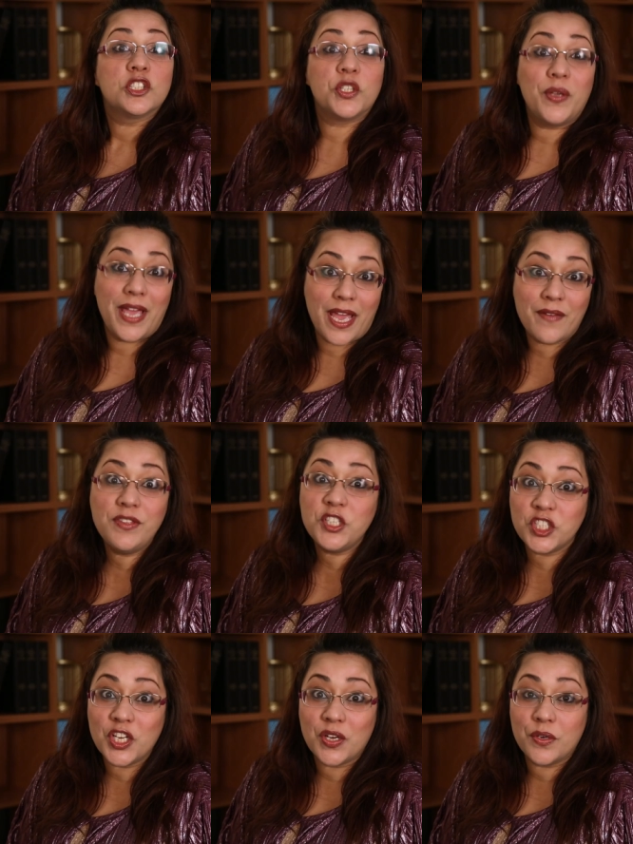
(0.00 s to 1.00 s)
So you have the
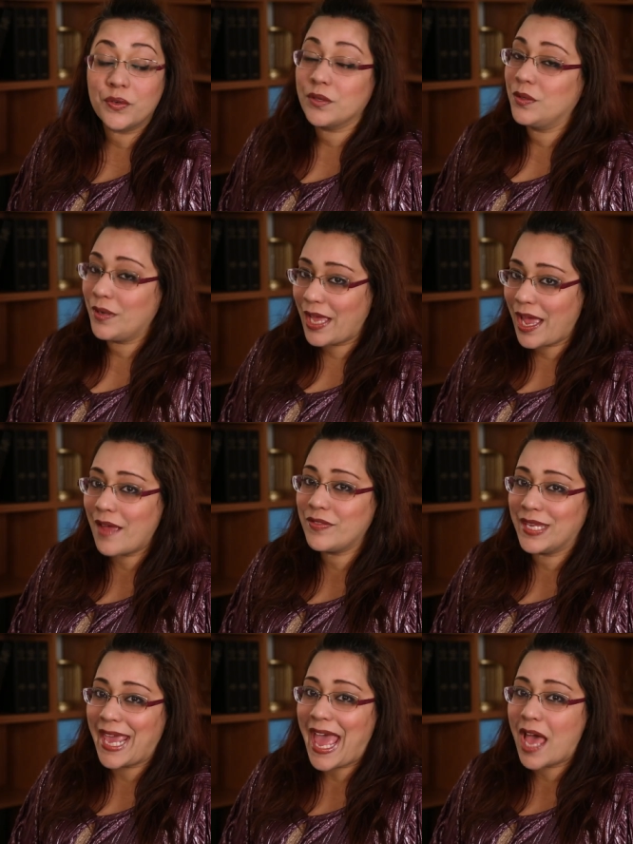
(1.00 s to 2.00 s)
show, you
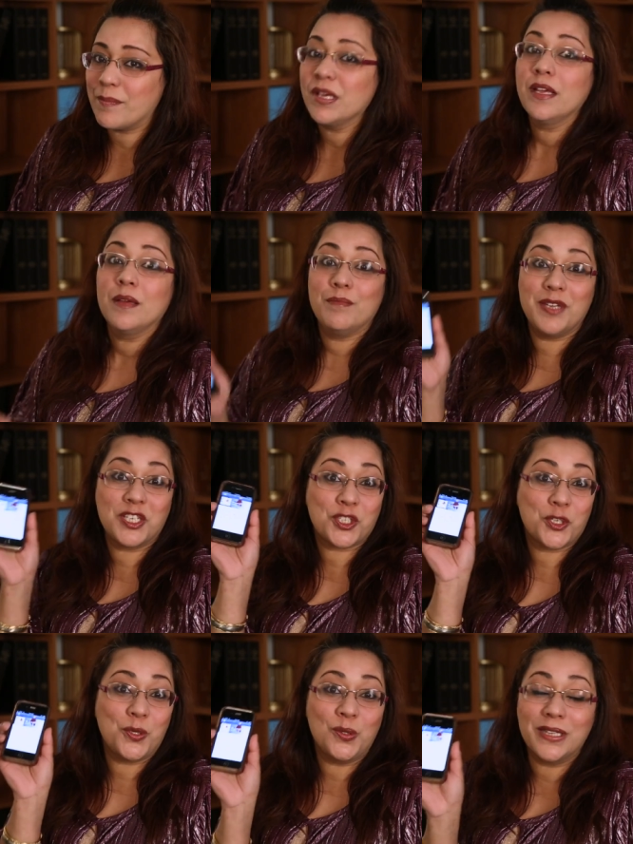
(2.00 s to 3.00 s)
have the app, make
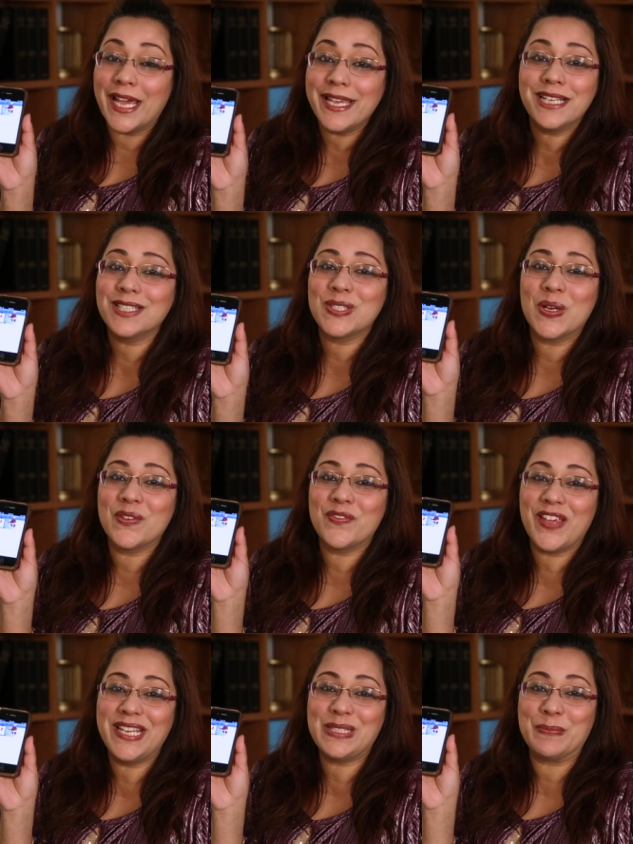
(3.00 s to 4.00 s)
sure you like us on
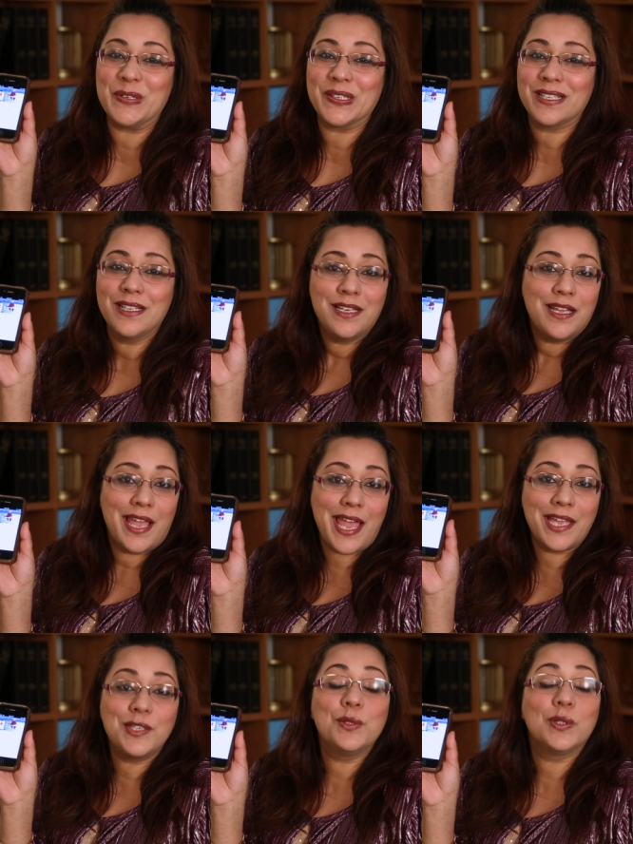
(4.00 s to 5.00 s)
Facebook,
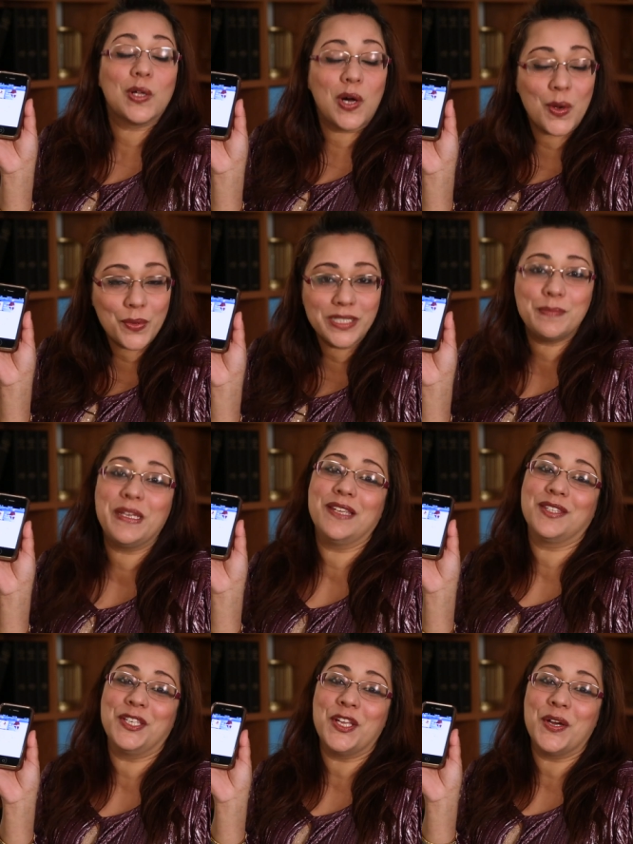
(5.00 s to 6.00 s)
and you'll always be
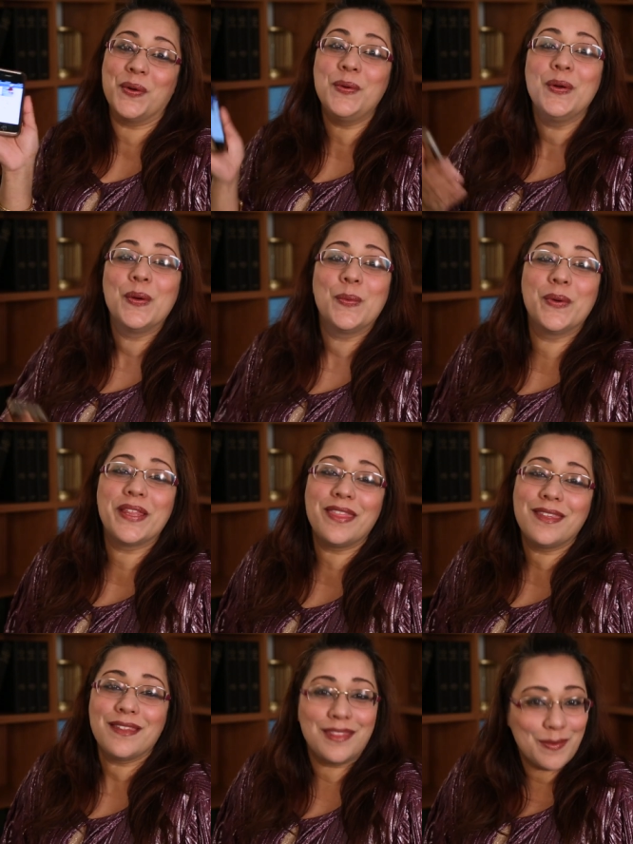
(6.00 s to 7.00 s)
in the know
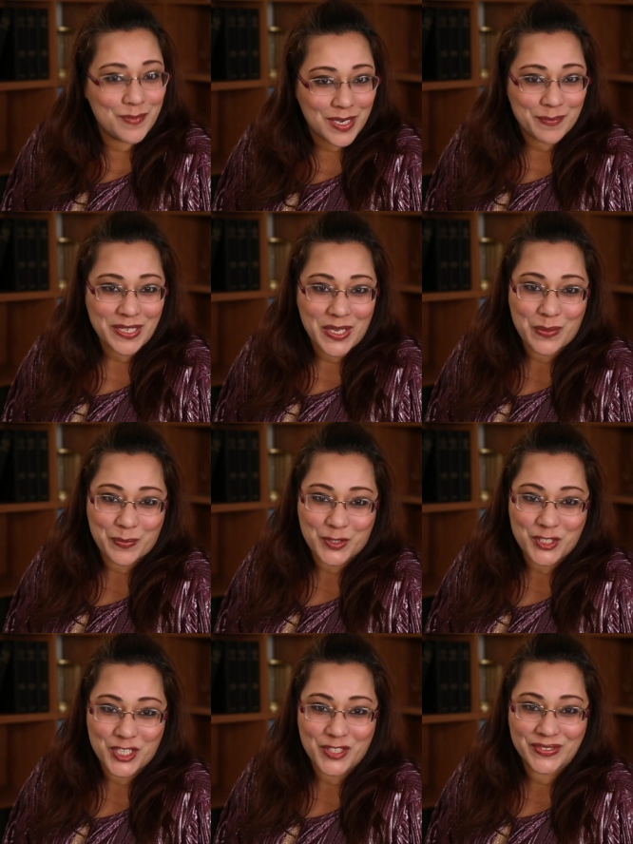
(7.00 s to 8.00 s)
with the Mommy
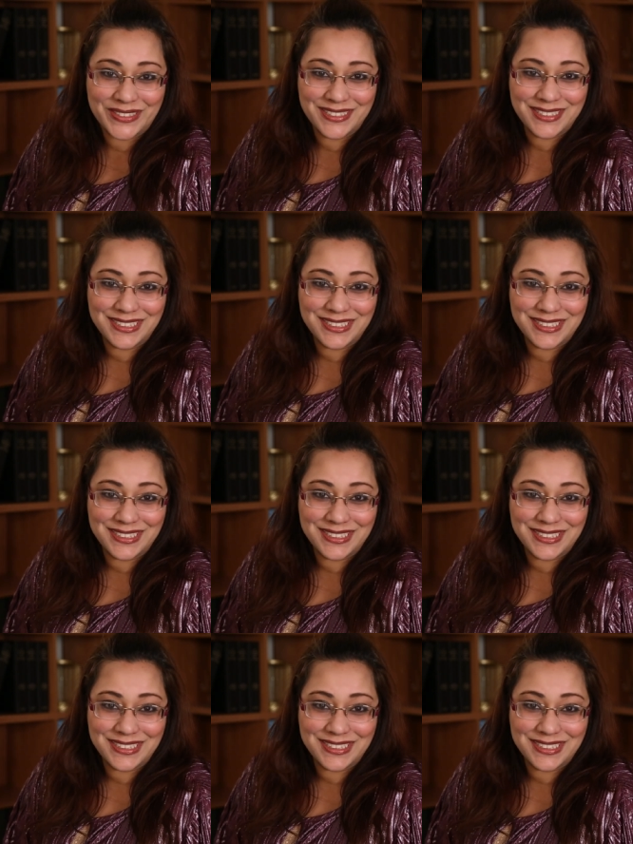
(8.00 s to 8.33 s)
Helper Show.